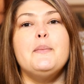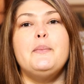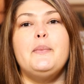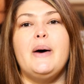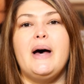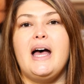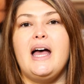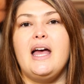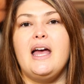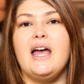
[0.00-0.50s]

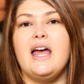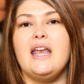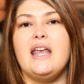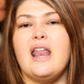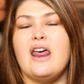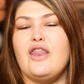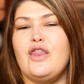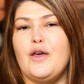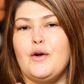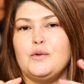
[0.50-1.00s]
but
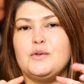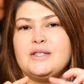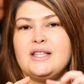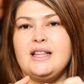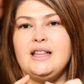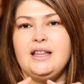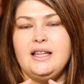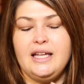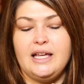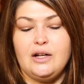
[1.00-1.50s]
those
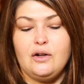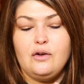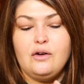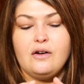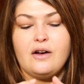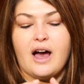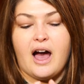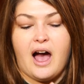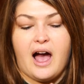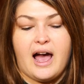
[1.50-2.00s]
little
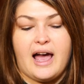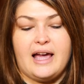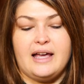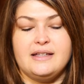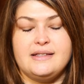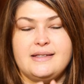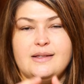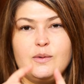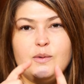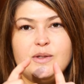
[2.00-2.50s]

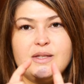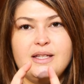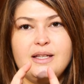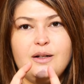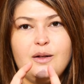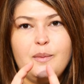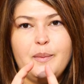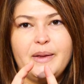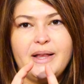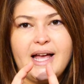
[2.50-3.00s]
guys, those
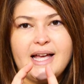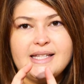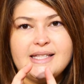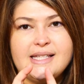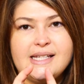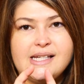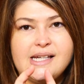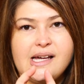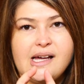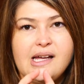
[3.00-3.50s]
little
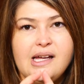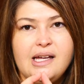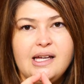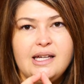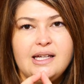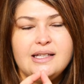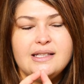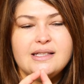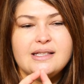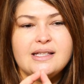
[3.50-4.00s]
plastic
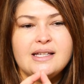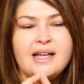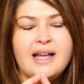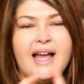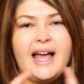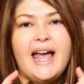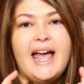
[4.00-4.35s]
guys,